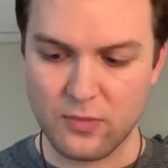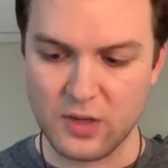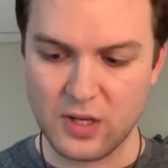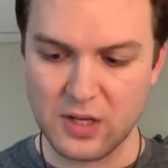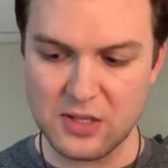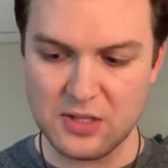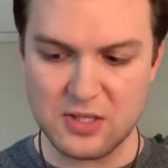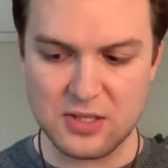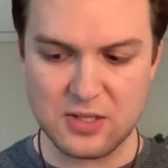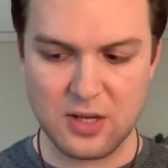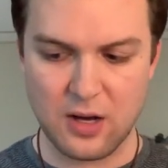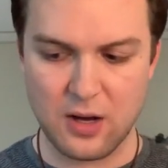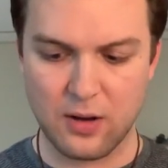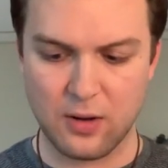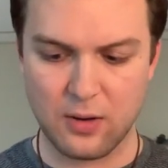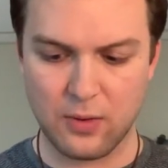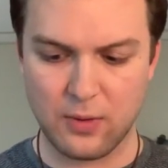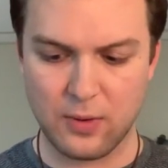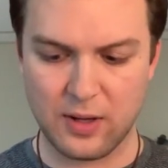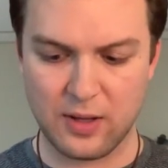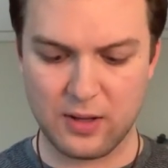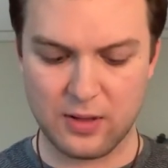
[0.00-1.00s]

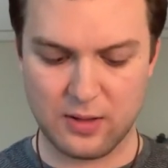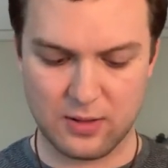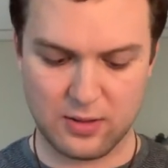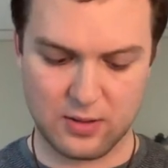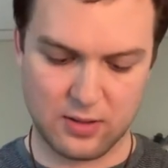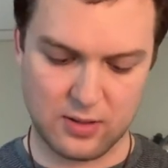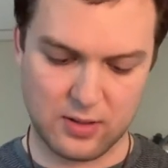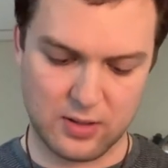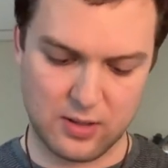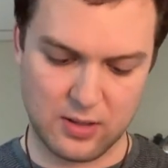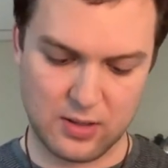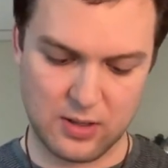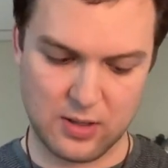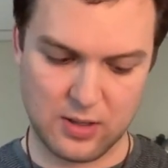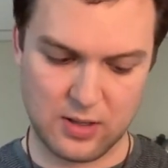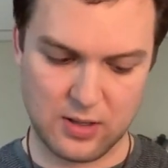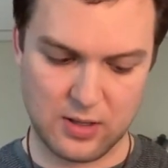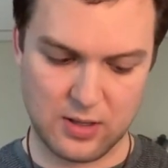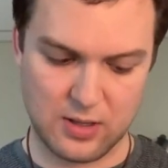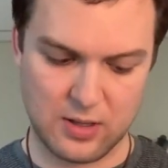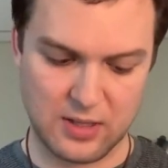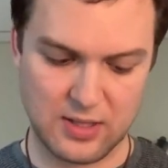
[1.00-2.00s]
So
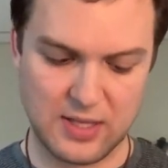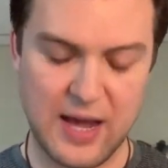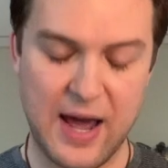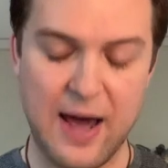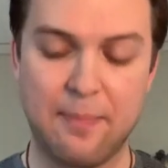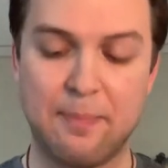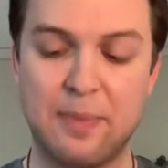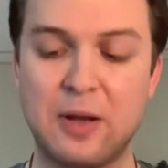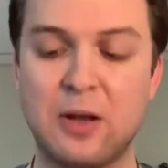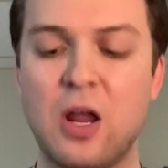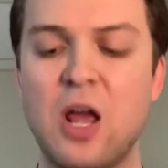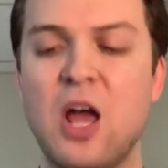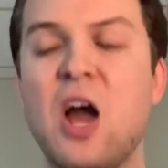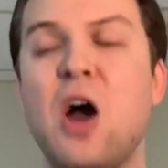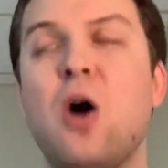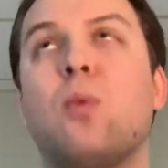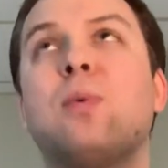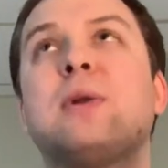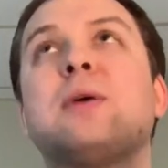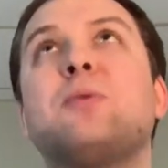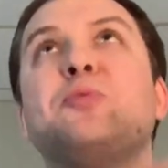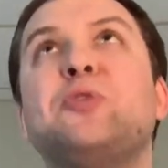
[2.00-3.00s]
yeah, but
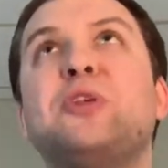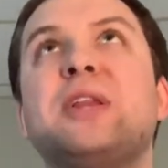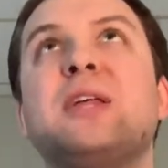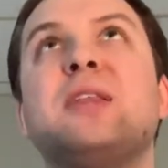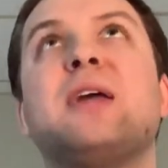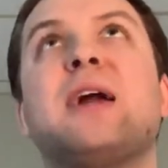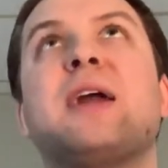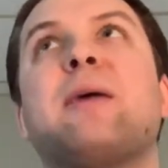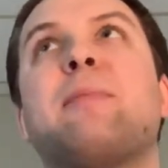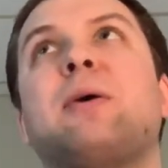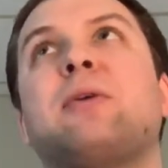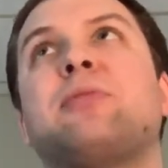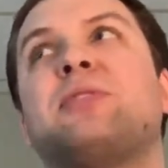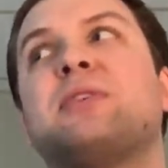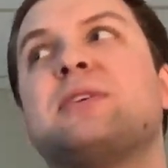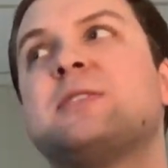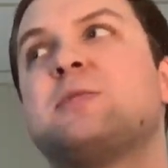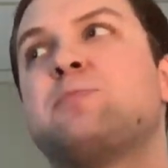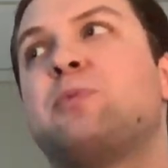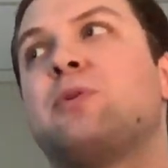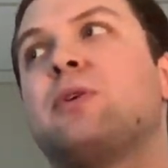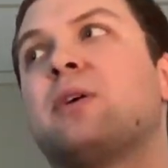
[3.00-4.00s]
what I really like about
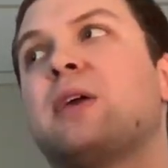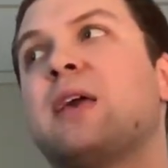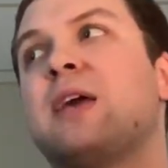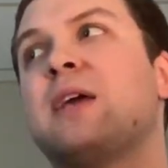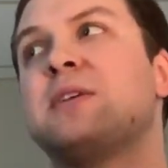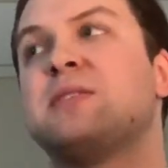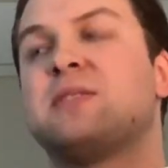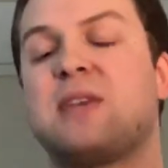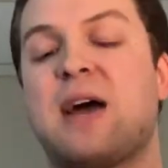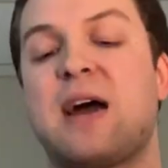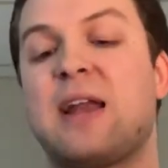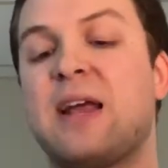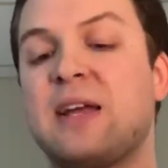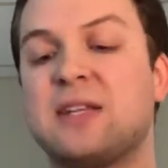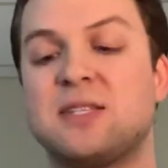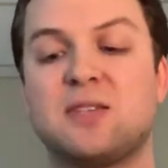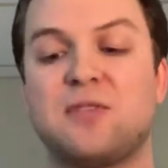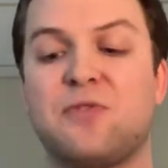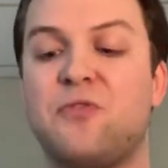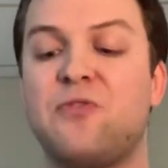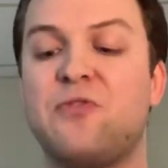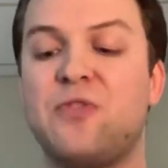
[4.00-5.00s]
this book is that it's
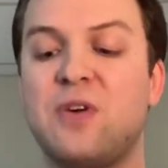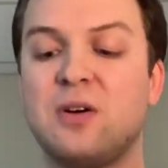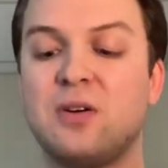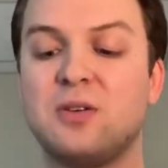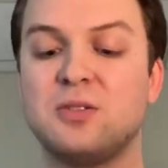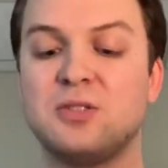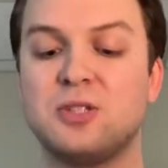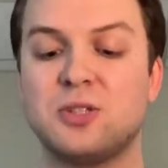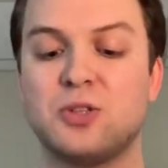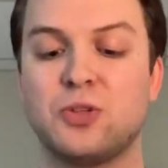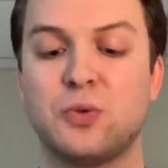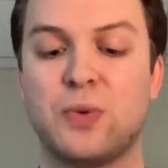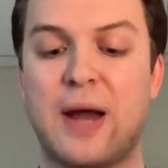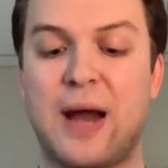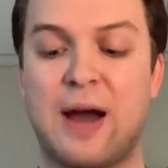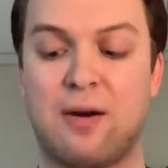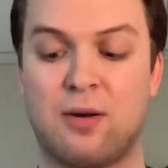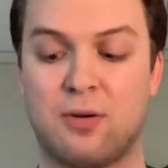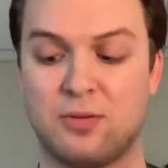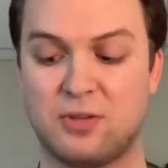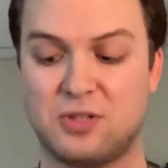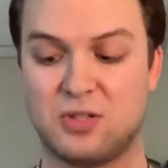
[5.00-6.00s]
filled
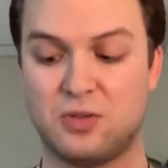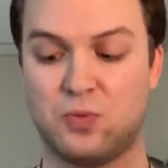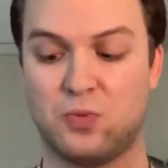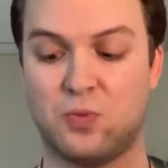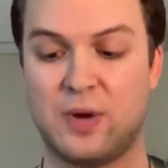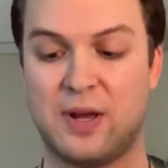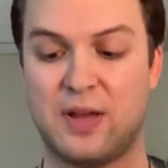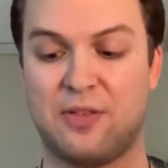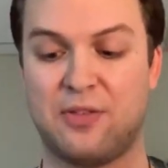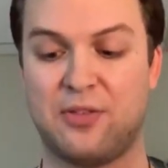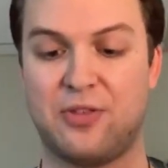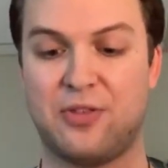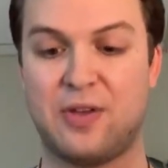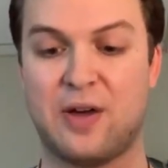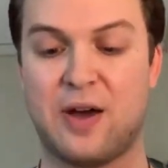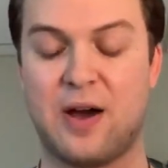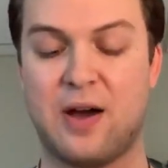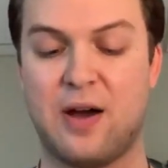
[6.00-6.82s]
throughout with